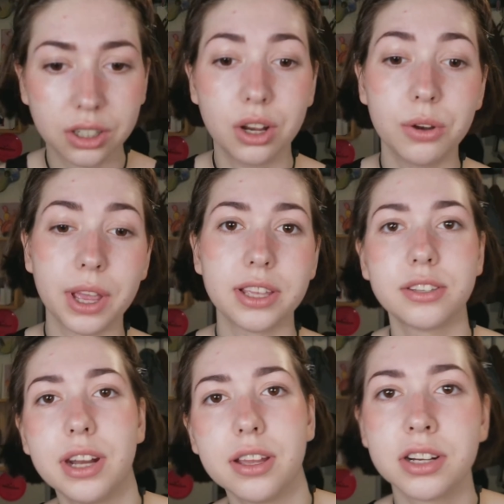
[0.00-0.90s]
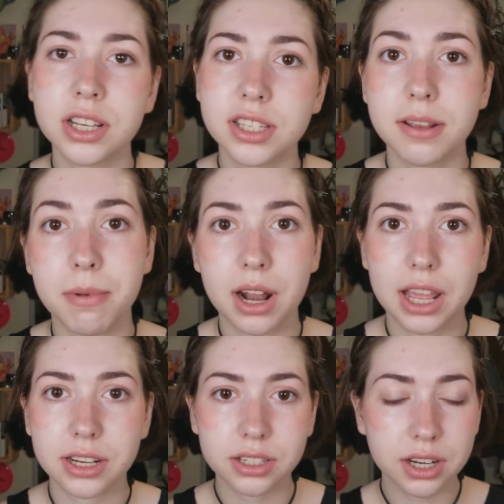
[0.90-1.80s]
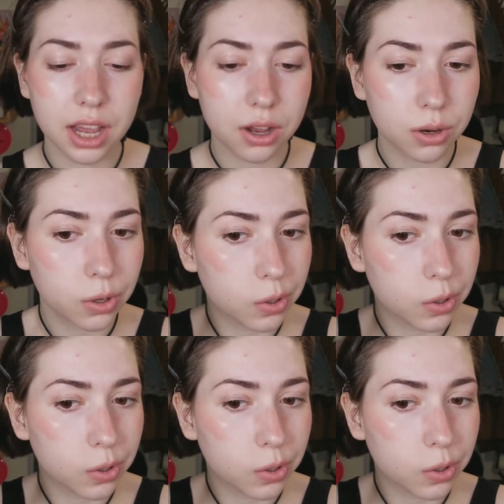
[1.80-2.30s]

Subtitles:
Okay, so now just to blend it out,